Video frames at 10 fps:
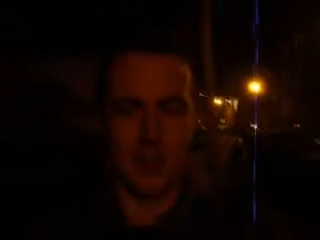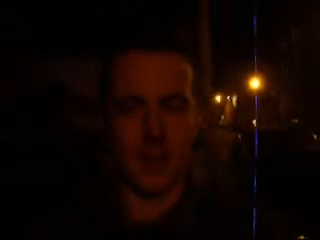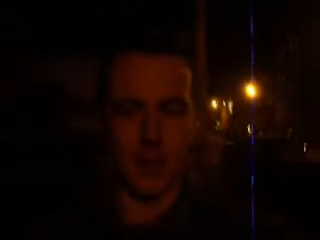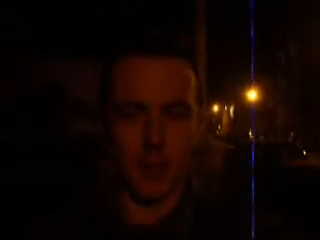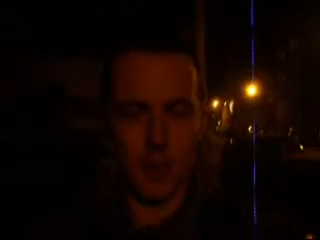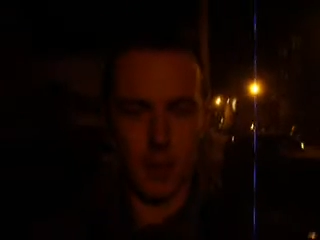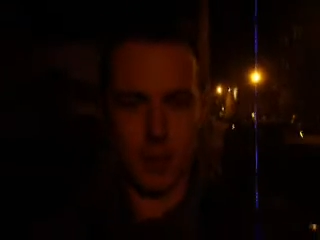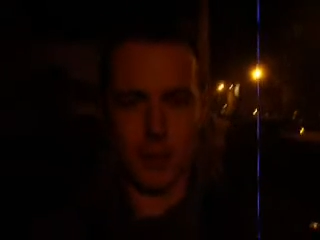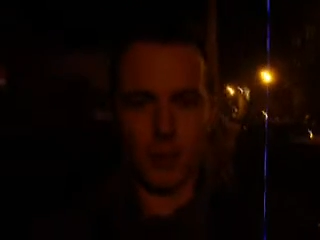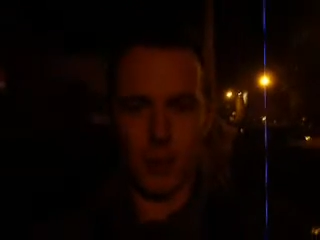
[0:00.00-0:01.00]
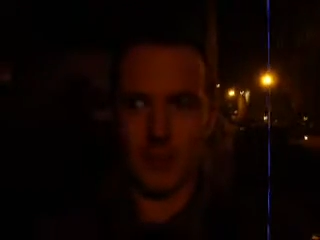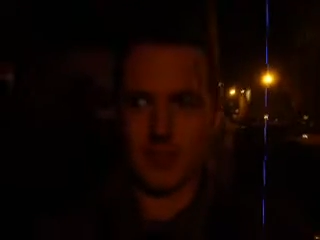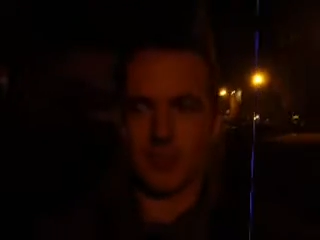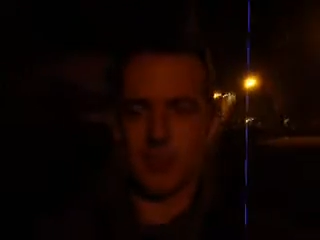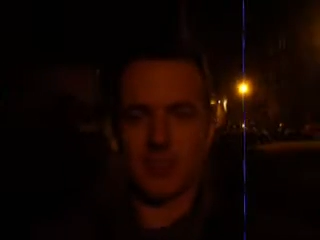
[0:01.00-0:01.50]
Now, I might be a bit weird,
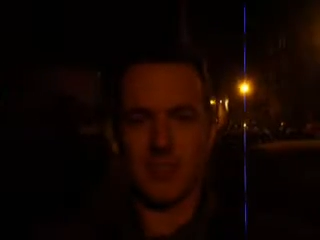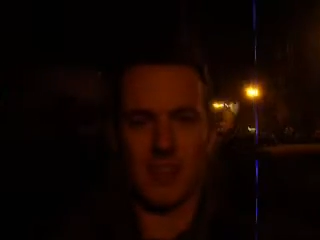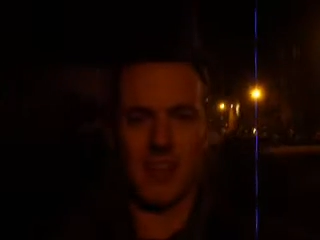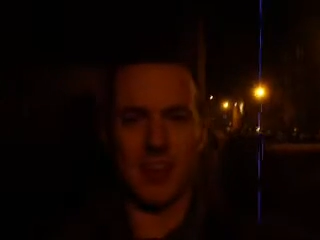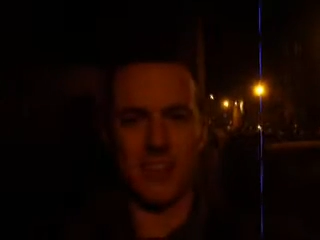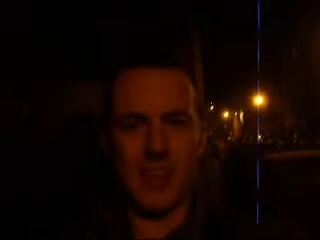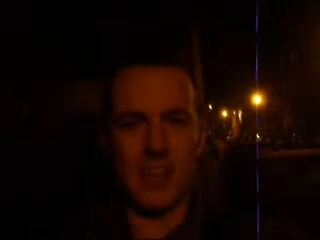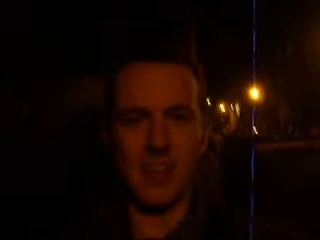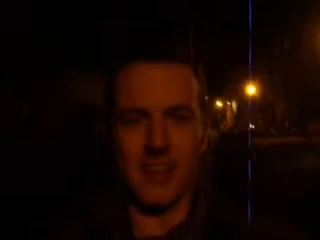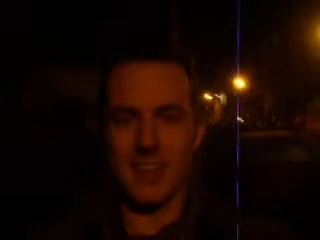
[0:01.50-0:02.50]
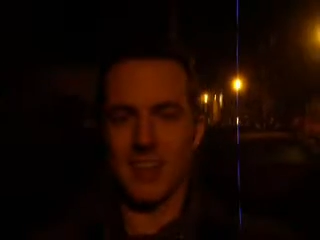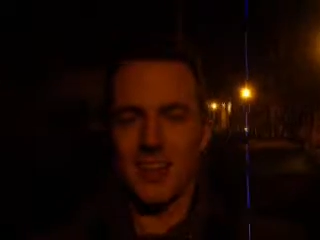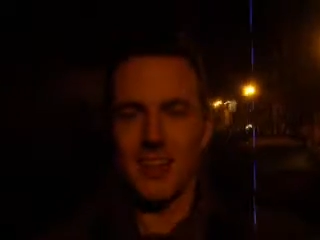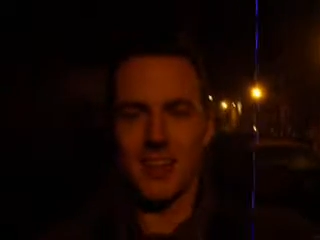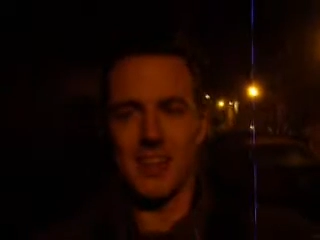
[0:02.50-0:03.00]
but uh, I really like
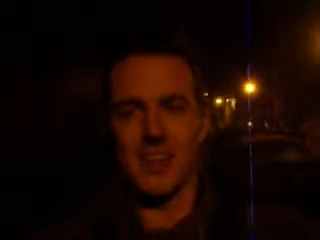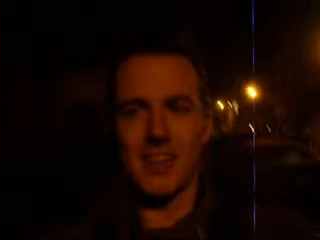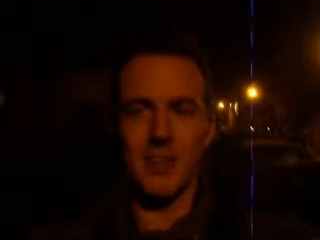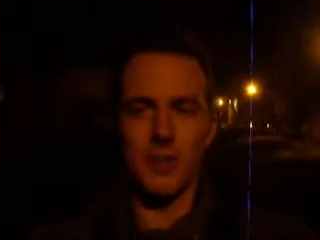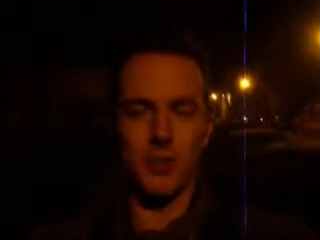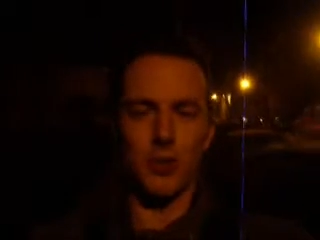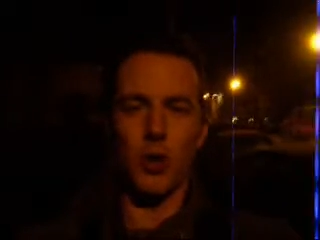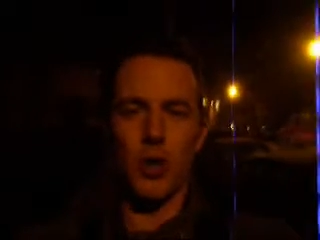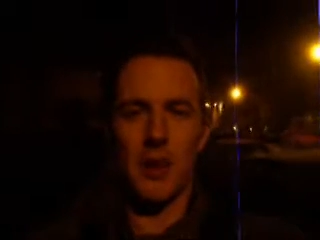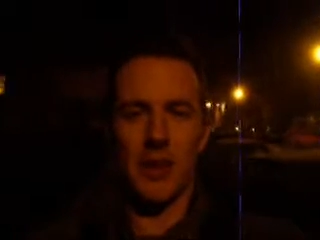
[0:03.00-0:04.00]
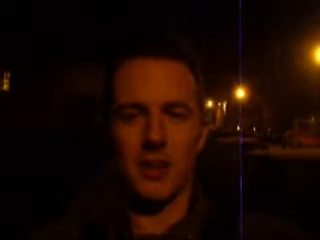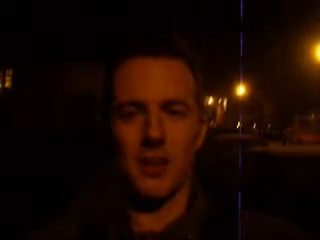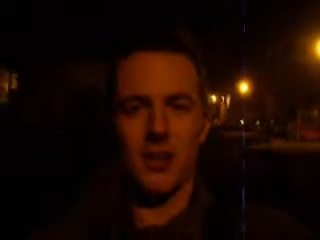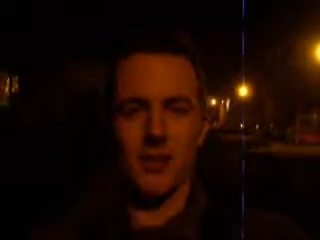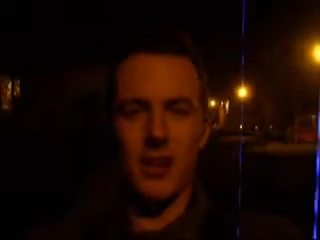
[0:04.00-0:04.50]
the idea of a story about the
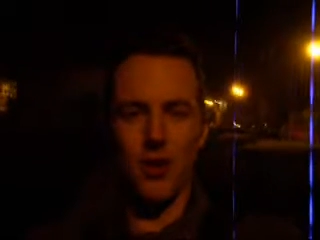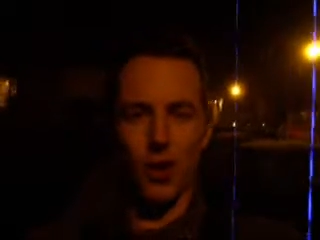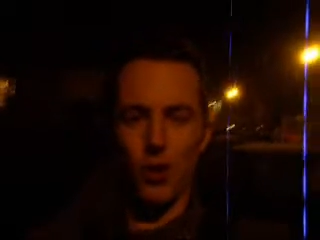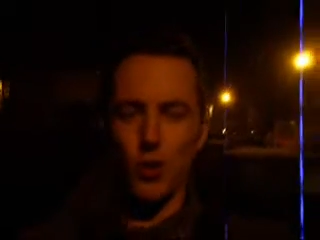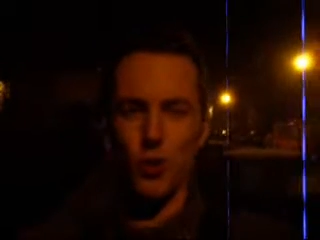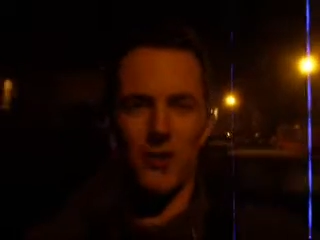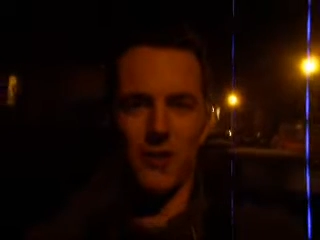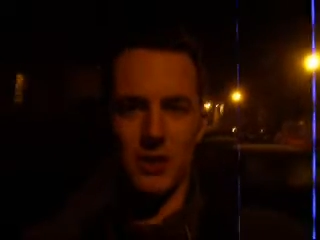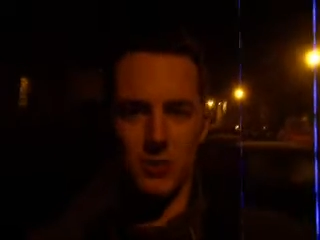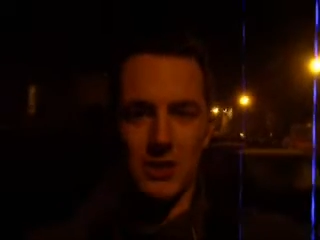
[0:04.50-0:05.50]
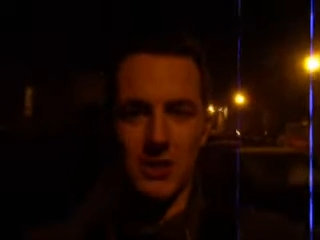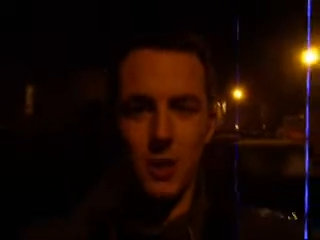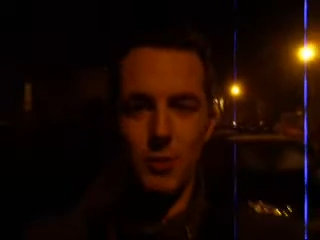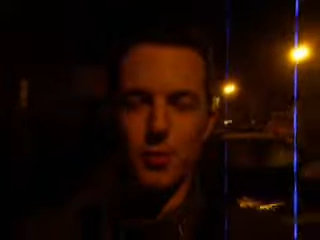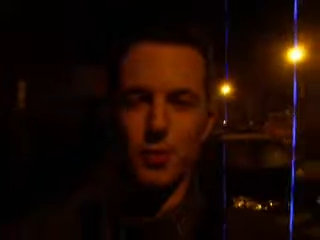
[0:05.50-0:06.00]
kind of hero who, when faced with a
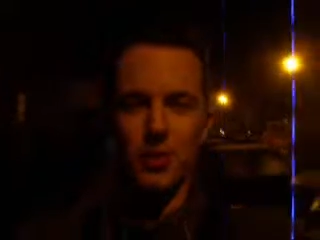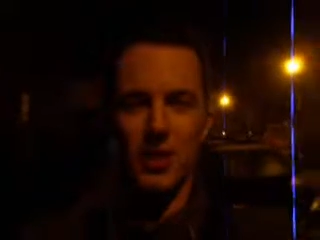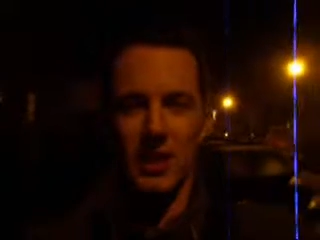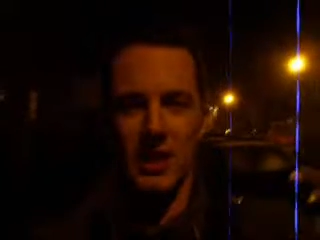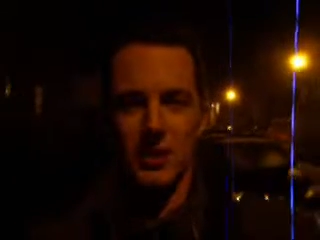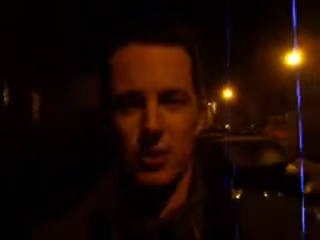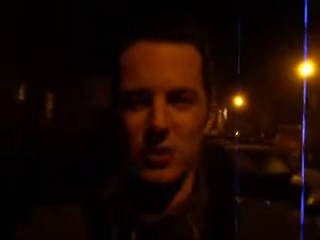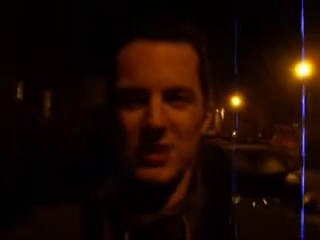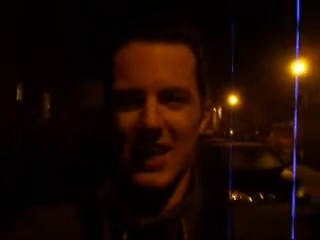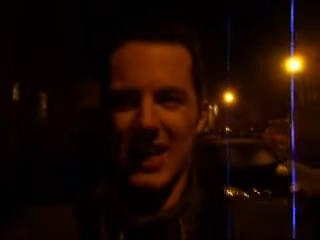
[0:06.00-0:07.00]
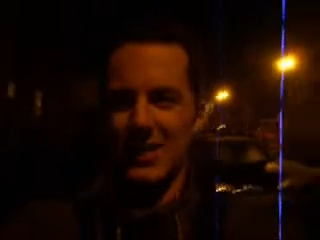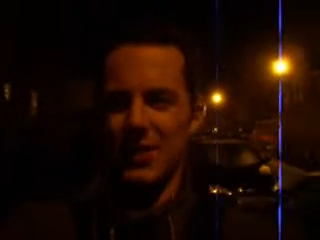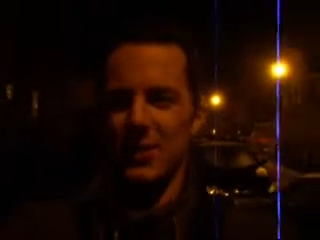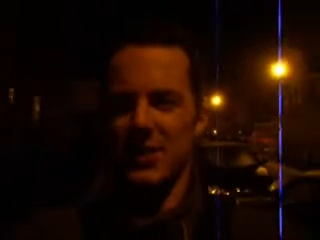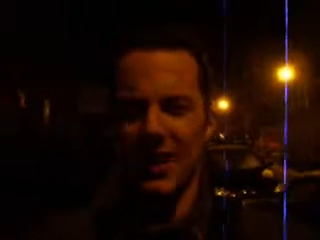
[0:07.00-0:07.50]
terrible monster, sort of stands
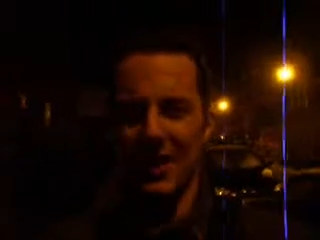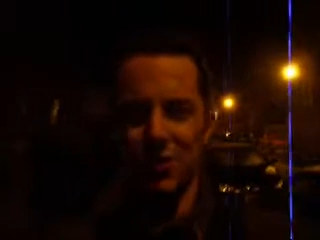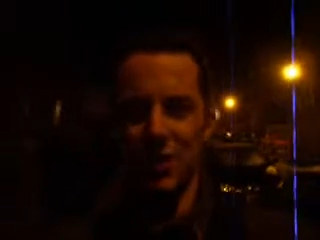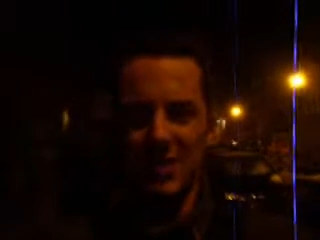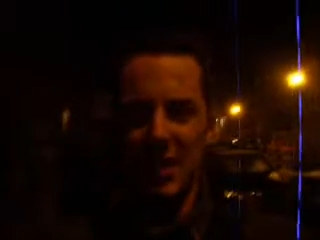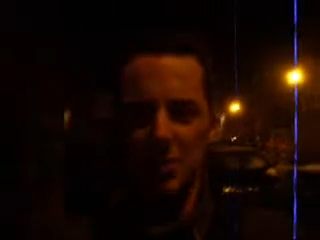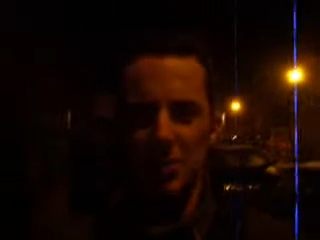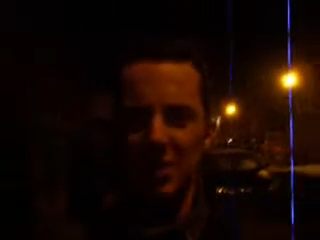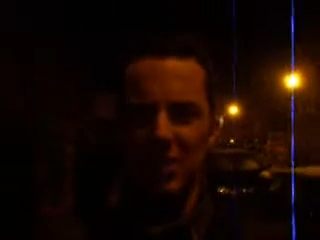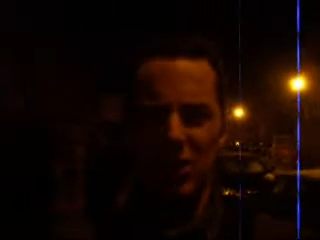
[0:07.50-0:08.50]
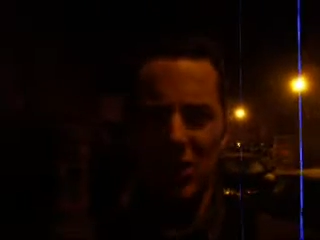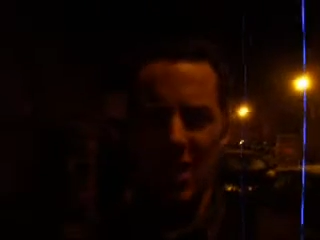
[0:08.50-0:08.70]
with his hands on his hips and says,